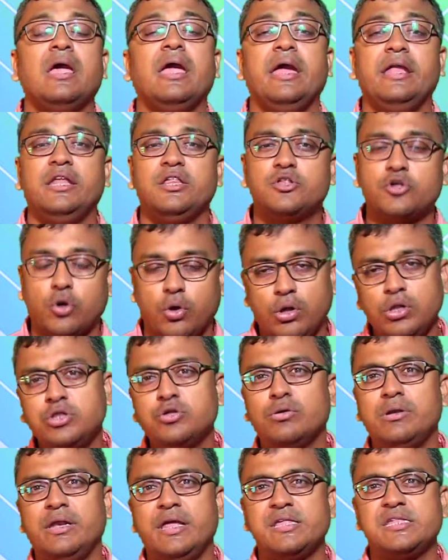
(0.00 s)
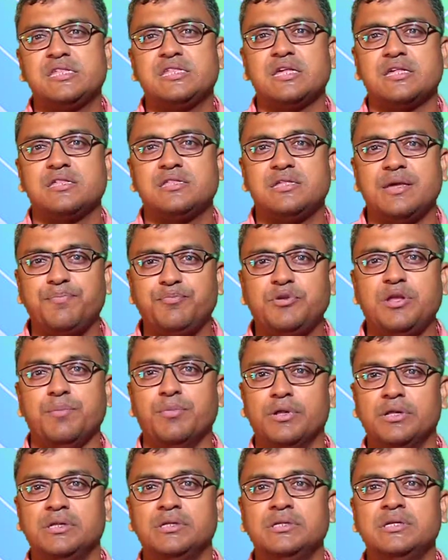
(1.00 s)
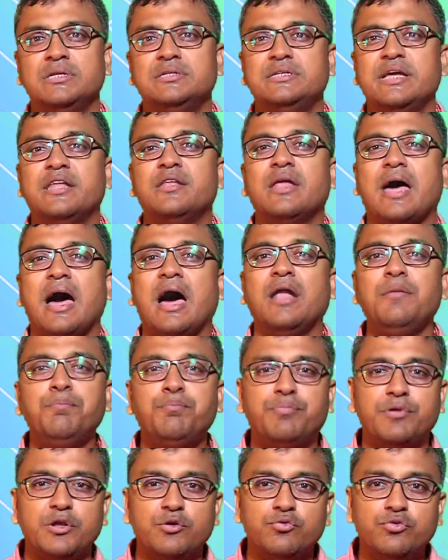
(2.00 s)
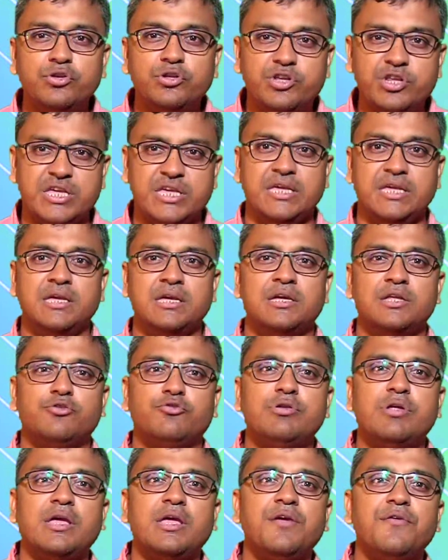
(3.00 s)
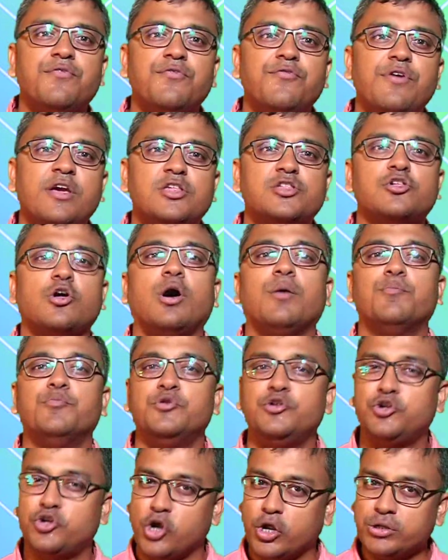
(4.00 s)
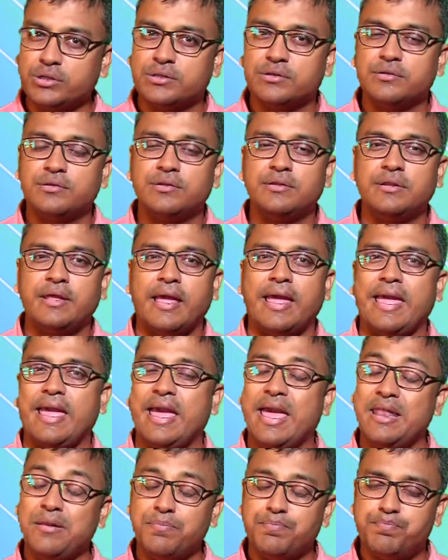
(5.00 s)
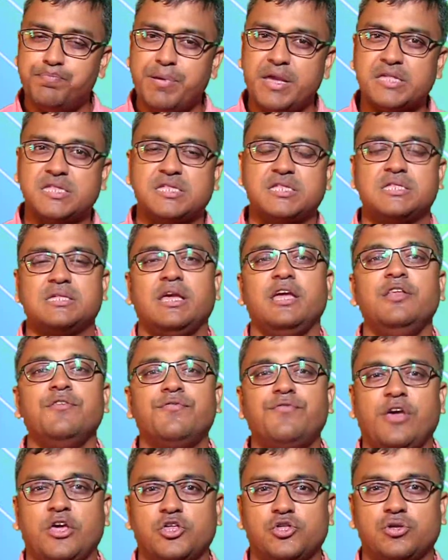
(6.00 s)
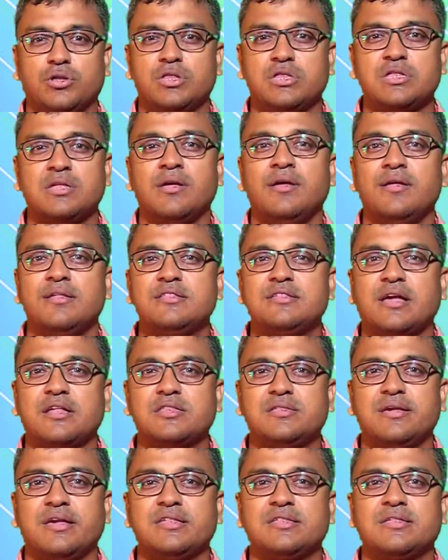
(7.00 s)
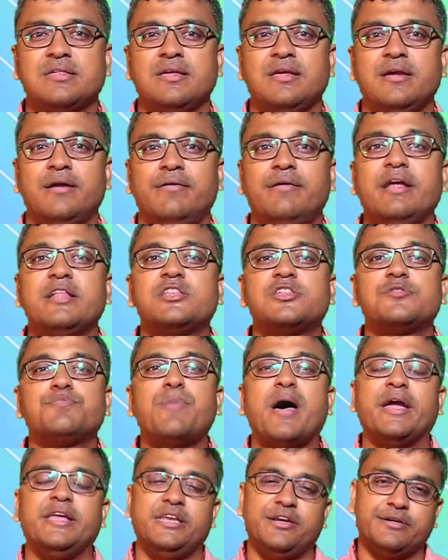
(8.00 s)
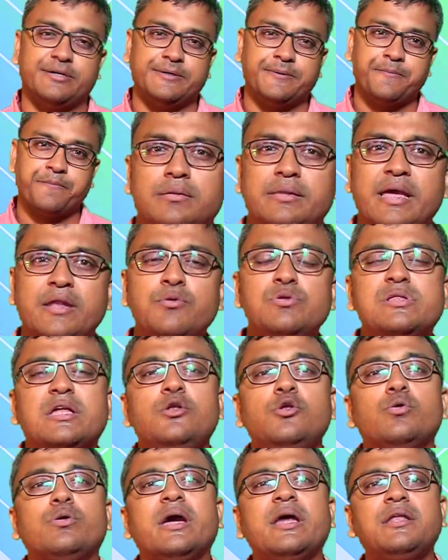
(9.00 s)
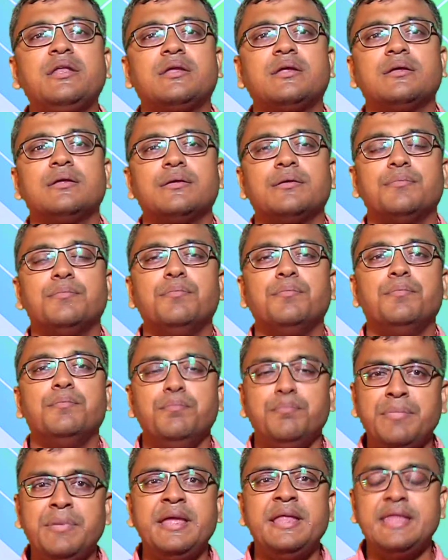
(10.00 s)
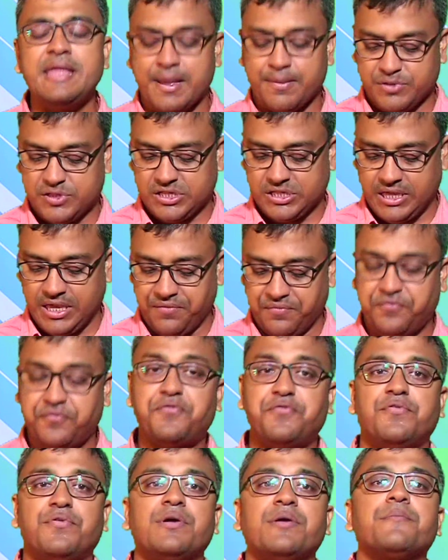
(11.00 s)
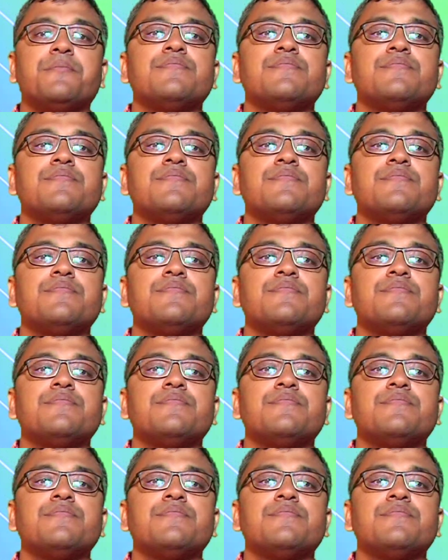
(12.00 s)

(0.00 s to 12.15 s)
It is also less susceptible than unpruned tea to the effects of drought and pest infections such as red spider. Then we shall look at medium skiff.